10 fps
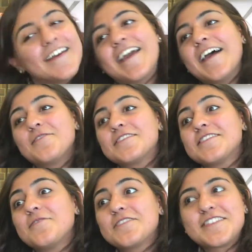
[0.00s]
yeah, it was
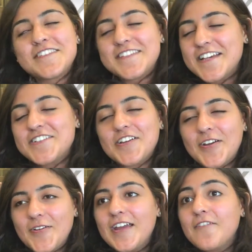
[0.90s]
such a
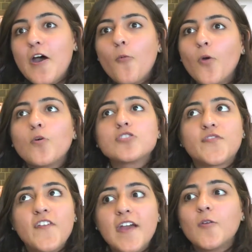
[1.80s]
great event. It was
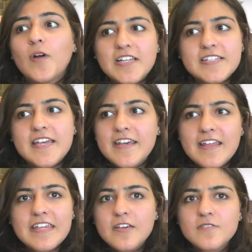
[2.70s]
very well attended. I
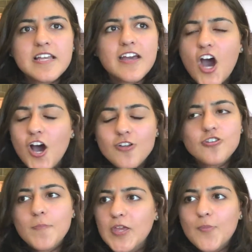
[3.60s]
think it was like
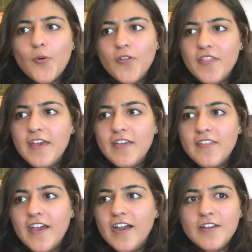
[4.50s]
100 people in
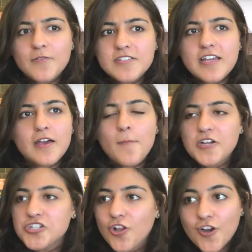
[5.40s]
there. It was like a
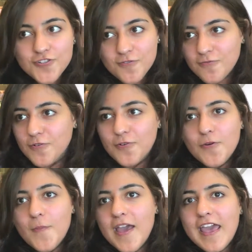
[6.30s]
much larger
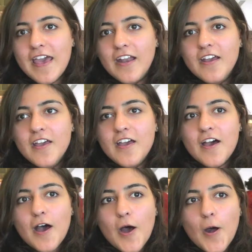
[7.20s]
room, and
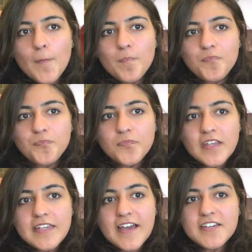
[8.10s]

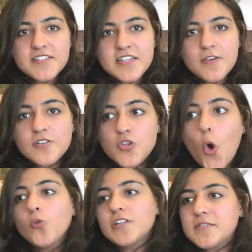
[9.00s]
because he was
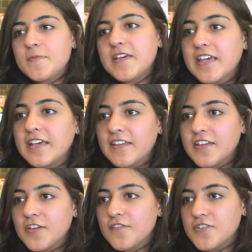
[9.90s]
only speaking at
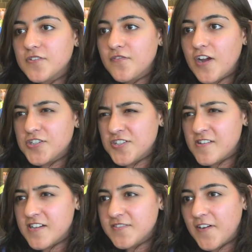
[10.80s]
the University of Rochester,
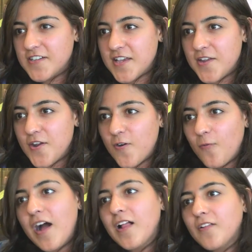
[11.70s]
as far as I know,
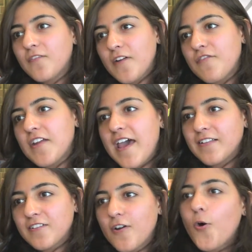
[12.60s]
while Reverend
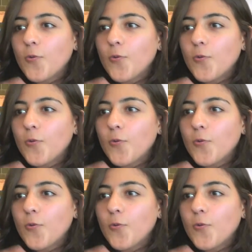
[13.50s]
Hagler